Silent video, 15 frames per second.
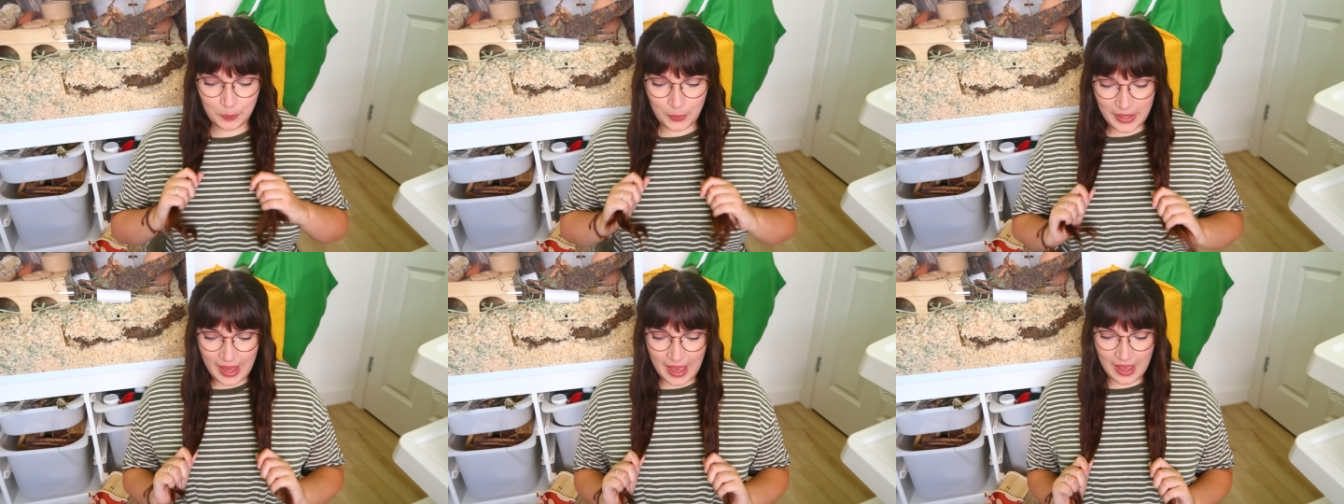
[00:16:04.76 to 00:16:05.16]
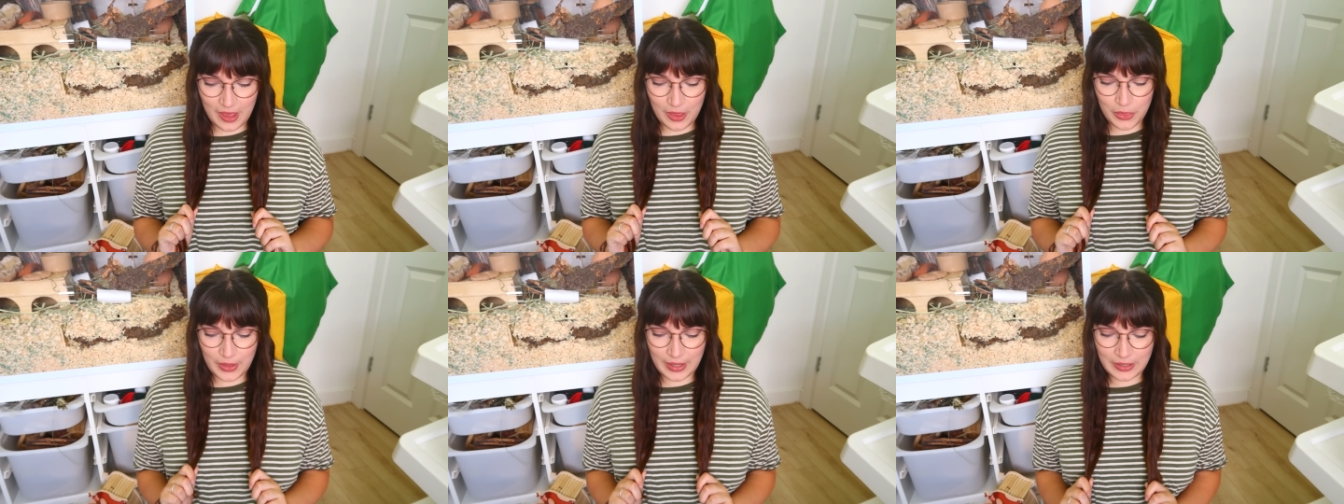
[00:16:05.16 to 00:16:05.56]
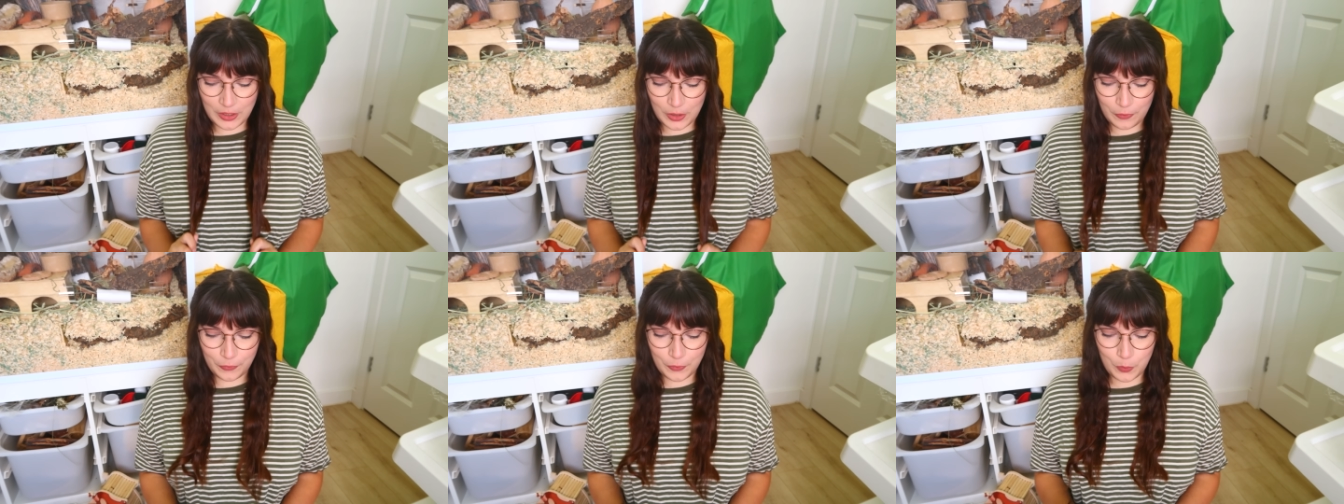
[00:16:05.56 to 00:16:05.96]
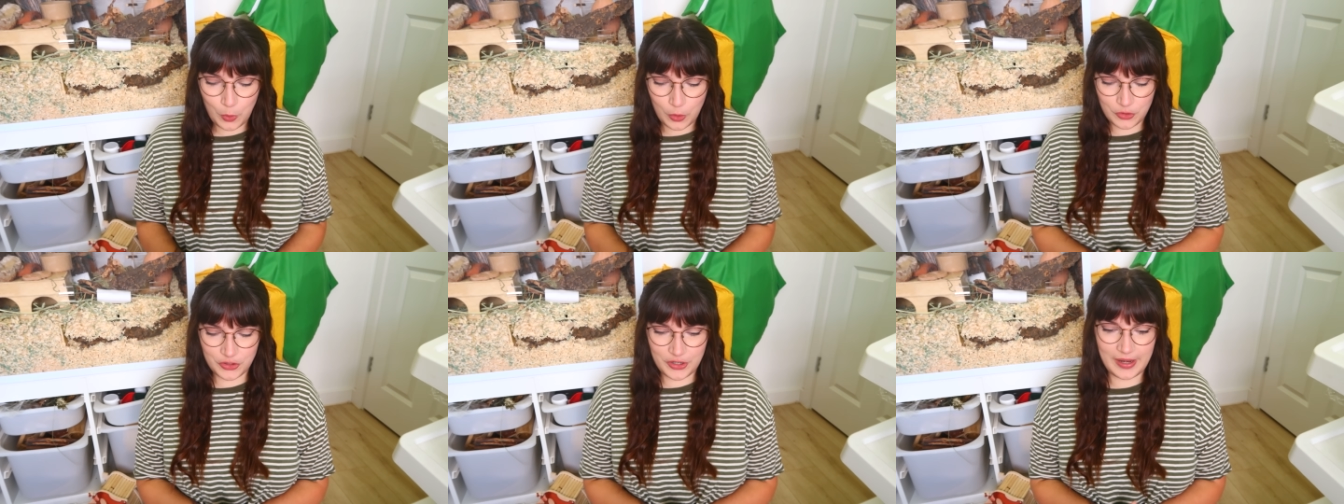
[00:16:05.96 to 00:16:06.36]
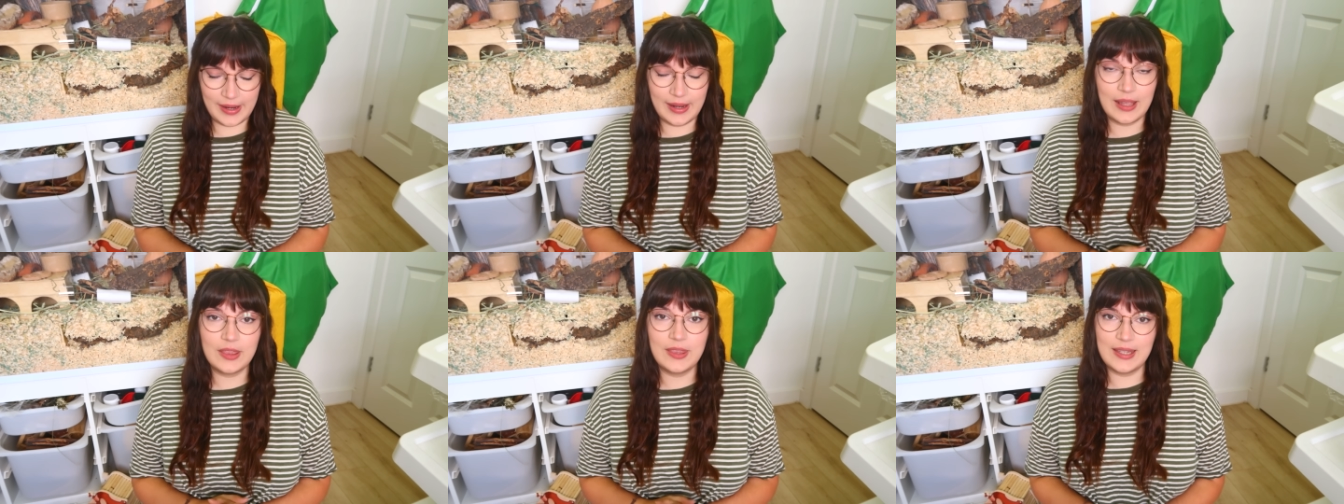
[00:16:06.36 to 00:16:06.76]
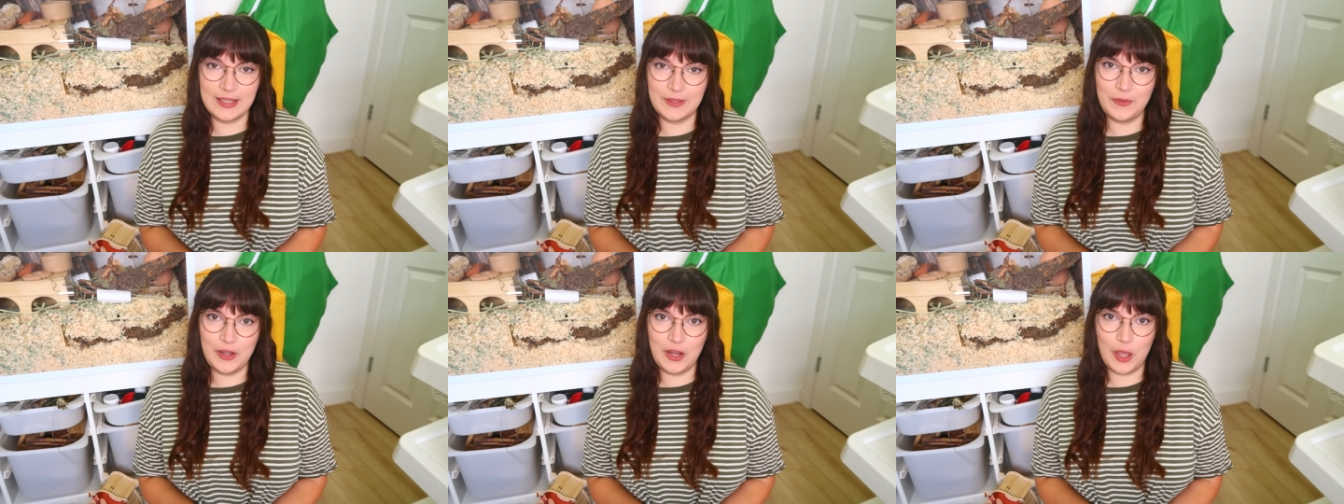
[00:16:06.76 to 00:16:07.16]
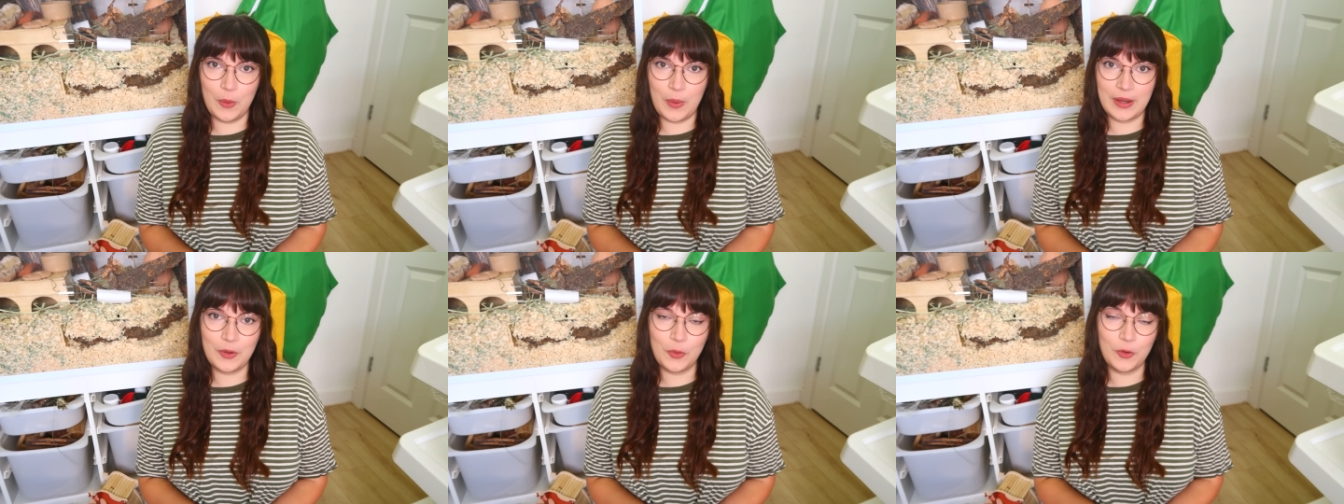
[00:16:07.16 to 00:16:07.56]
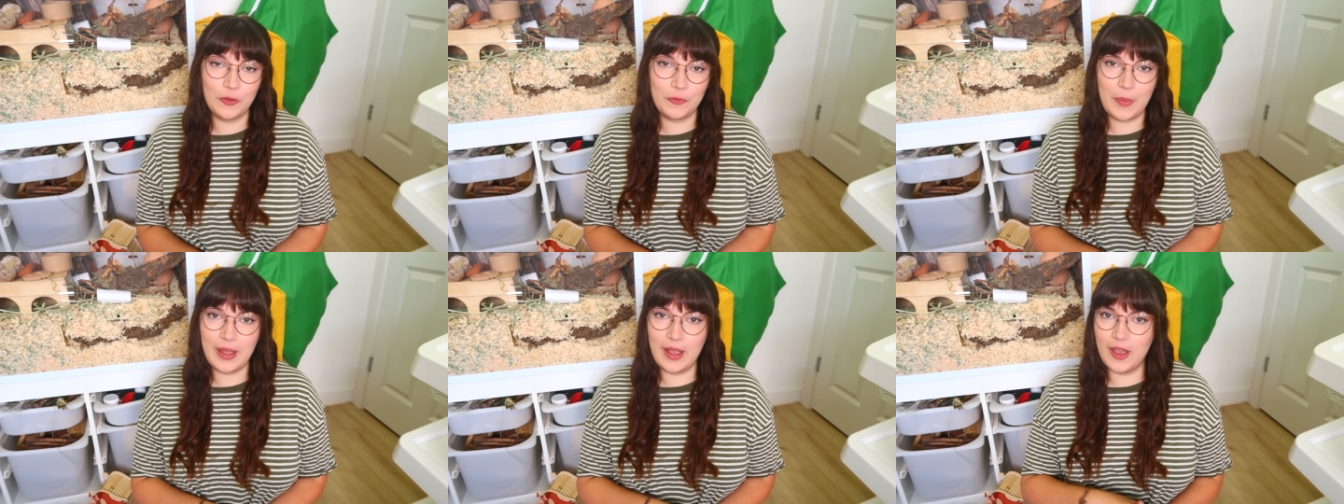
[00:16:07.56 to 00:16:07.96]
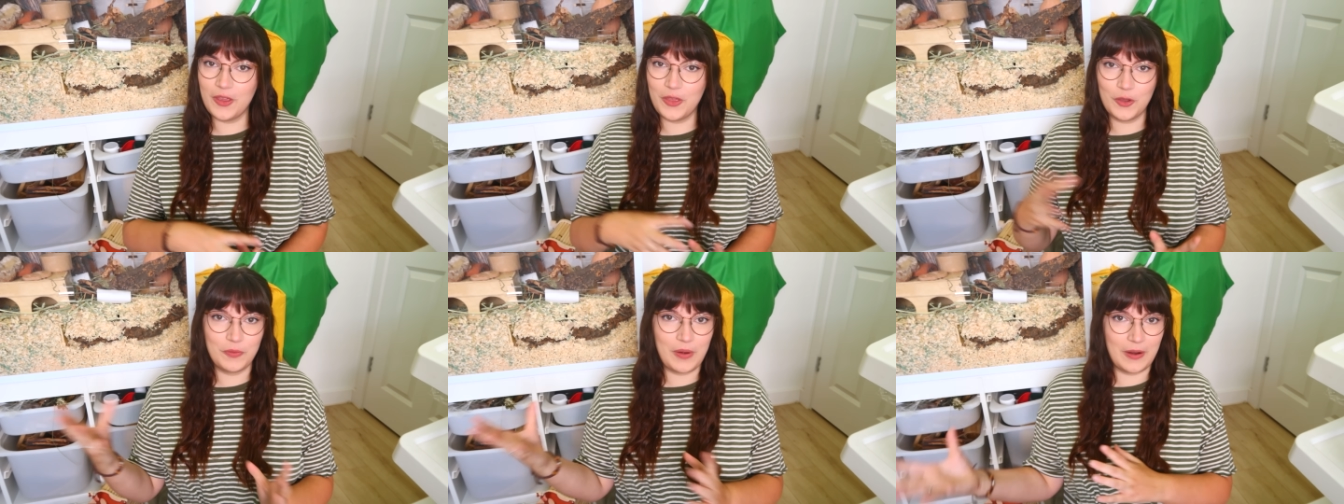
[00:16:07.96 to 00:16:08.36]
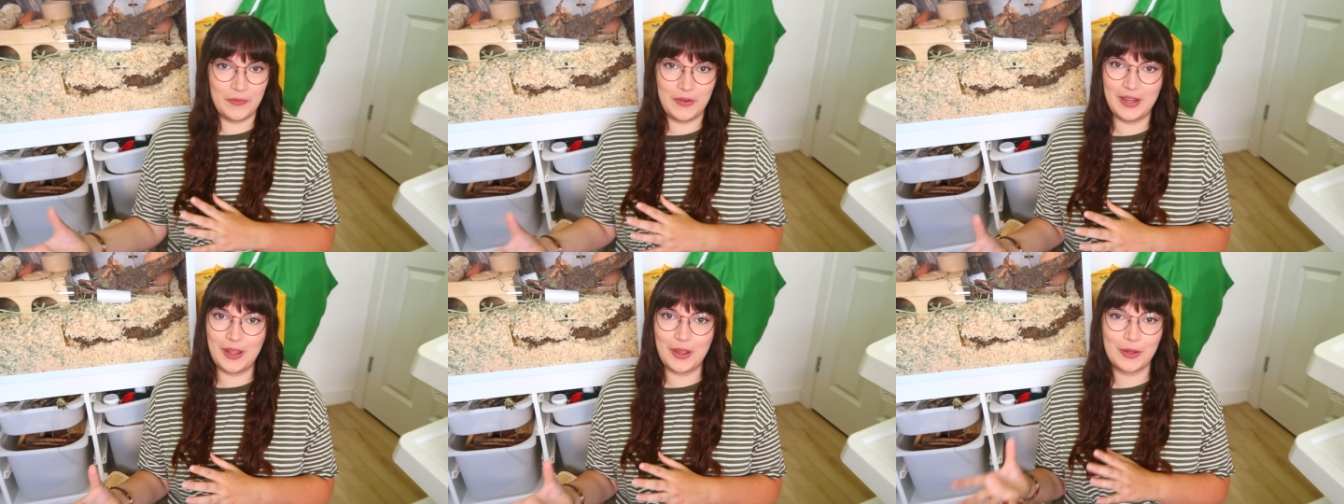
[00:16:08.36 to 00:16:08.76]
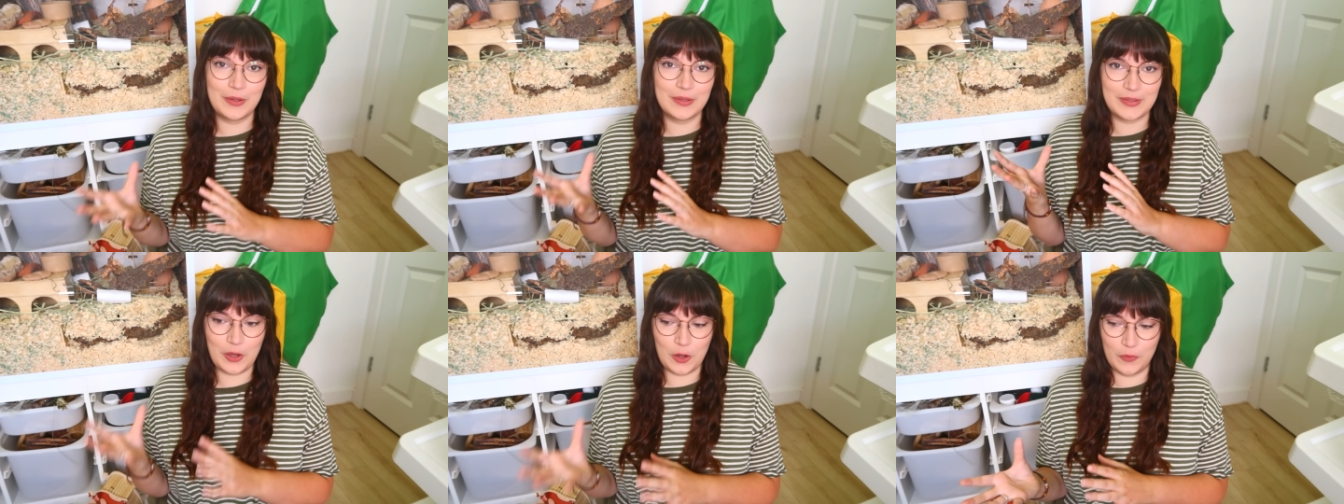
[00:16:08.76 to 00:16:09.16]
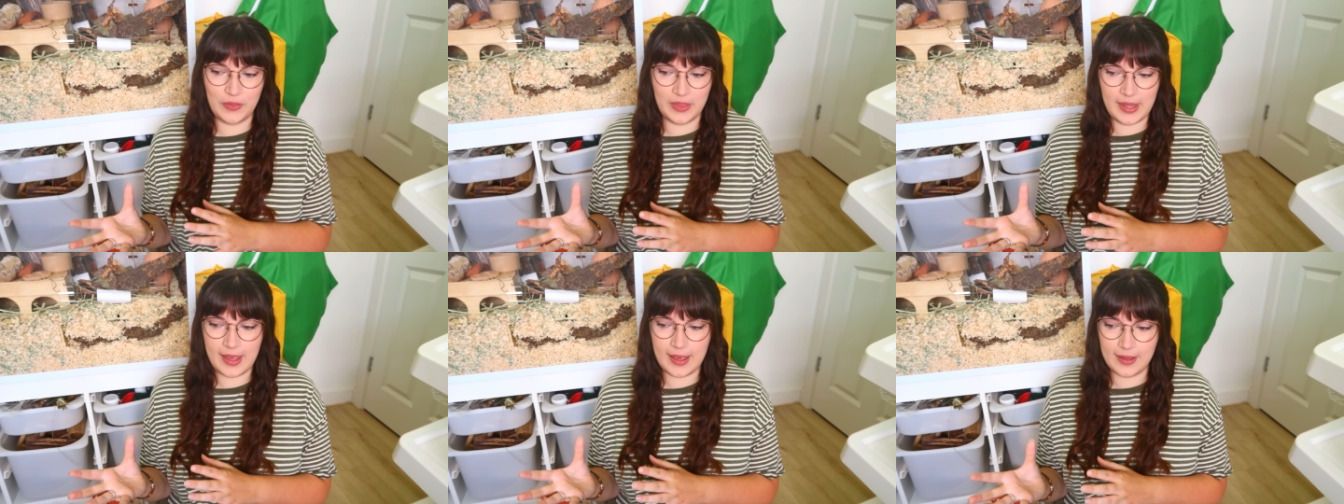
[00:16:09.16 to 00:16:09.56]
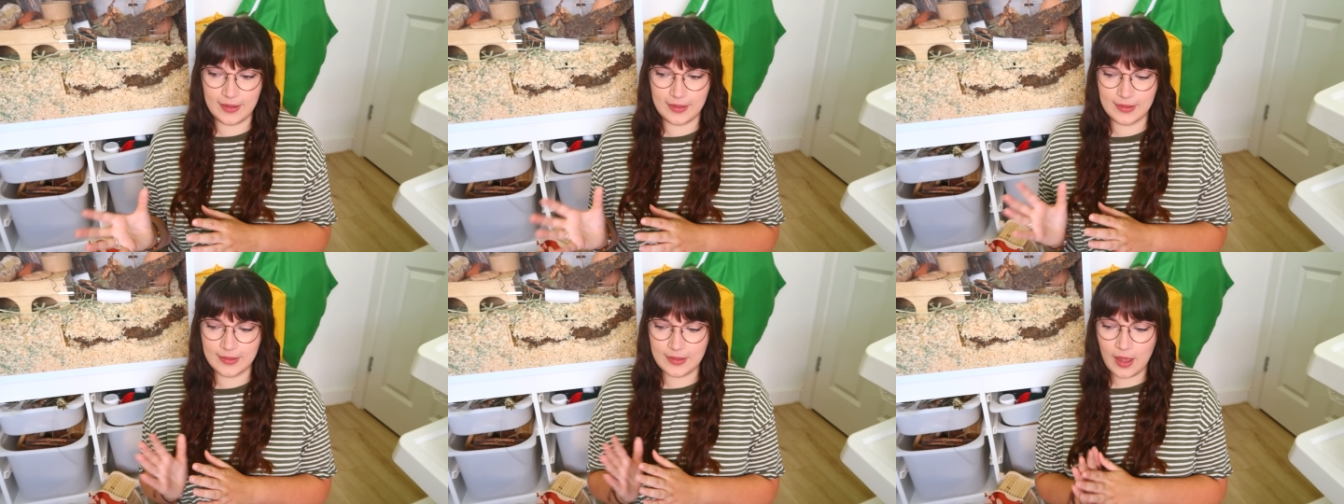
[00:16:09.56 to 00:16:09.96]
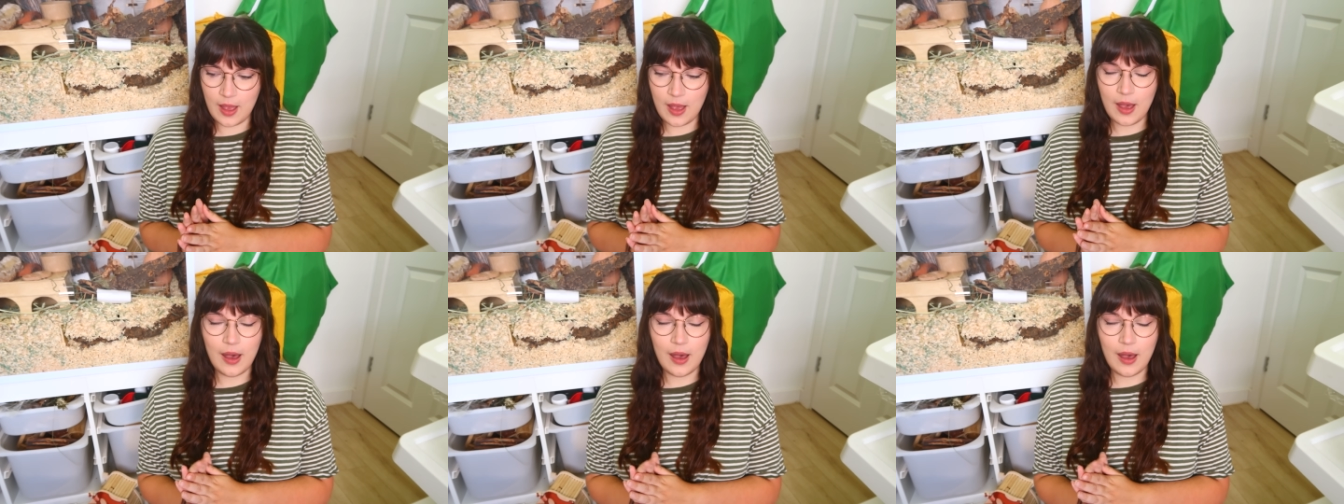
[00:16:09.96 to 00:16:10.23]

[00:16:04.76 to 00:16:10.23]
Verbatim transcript: But yeah, thank you for watching this video and all of my other wrap videos over the years.